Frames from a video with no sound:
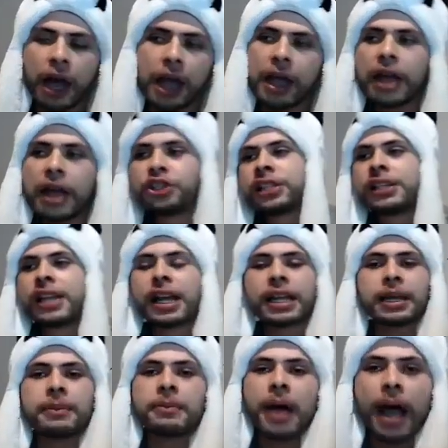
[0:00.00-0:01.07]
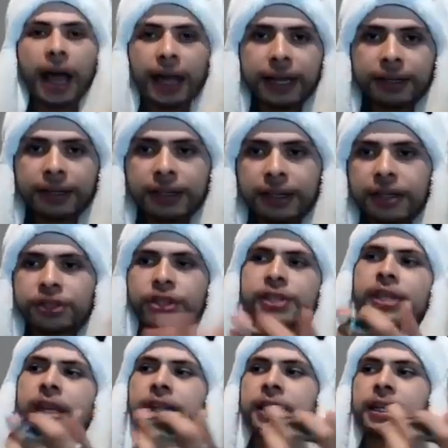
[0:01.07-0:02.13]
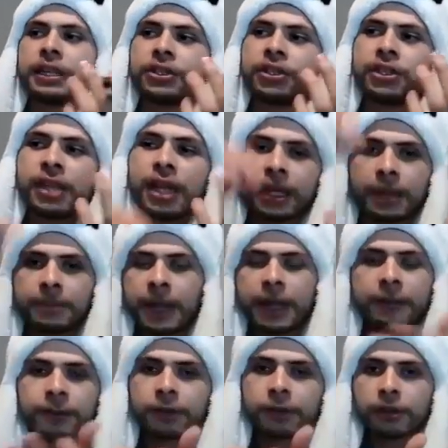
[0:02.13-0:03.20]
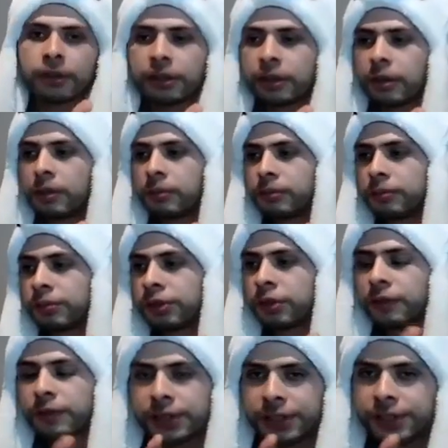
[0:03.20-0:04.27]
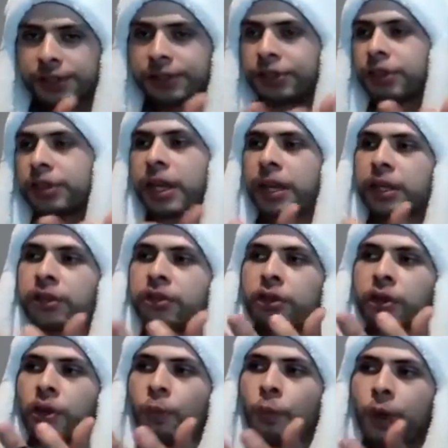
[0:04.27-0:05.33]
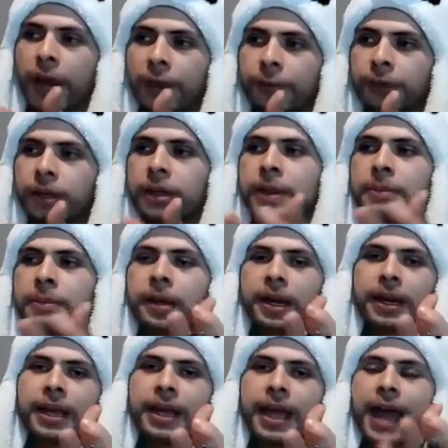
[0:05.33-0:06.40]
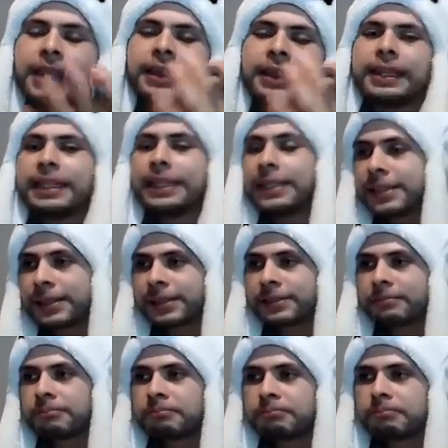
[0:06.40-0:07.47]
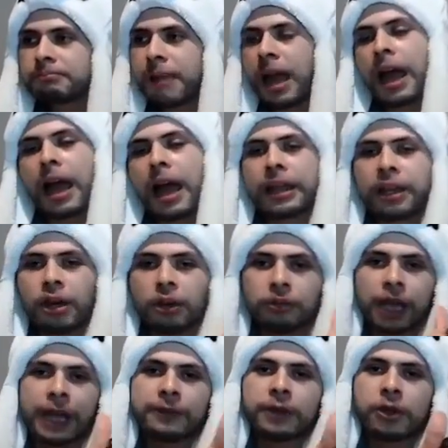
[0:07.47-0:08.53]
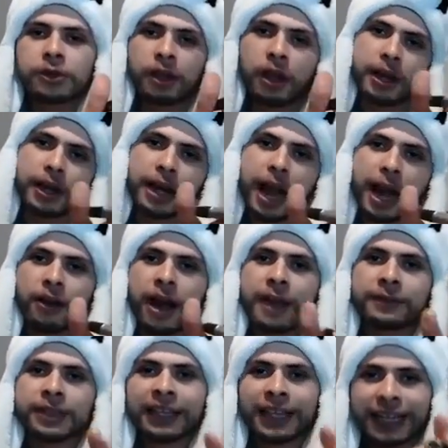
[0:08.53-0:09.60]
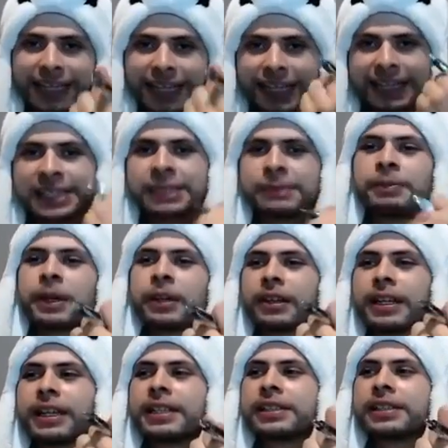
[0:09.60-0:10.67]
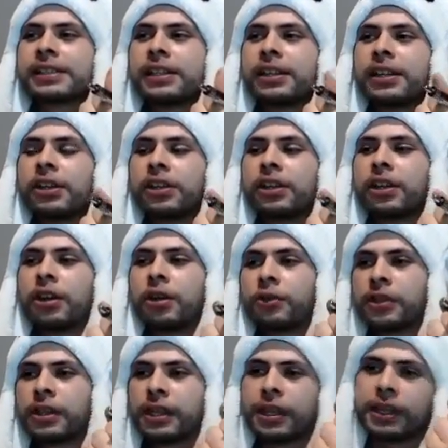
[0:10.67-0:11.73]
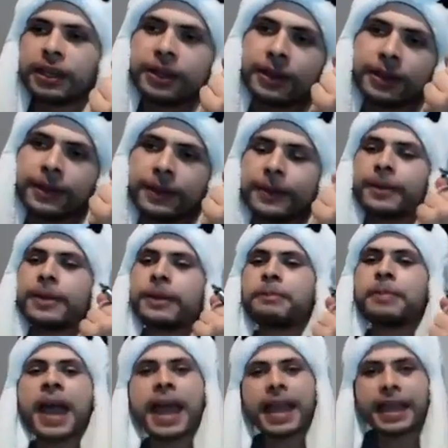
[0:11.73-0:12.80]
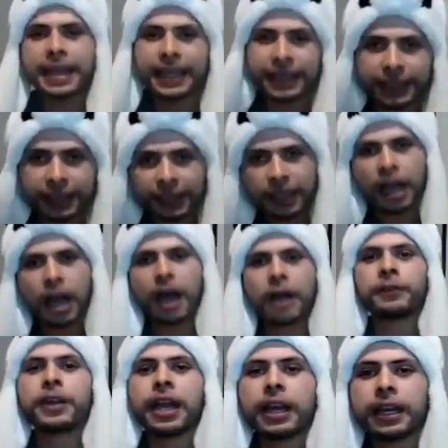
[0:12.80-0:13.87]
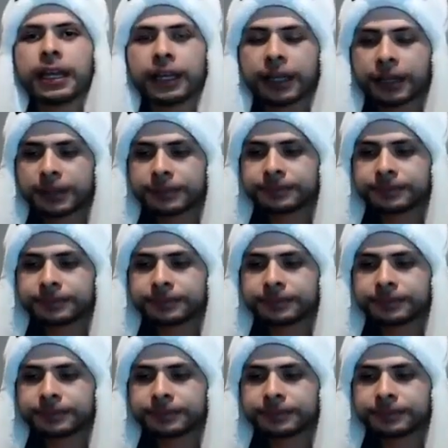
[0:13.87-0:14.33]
she's not going to buy. She's not going to pay for, services. She's not going to, whatever. But at least, life goes on, and I don't have to like experience, the pain of getting,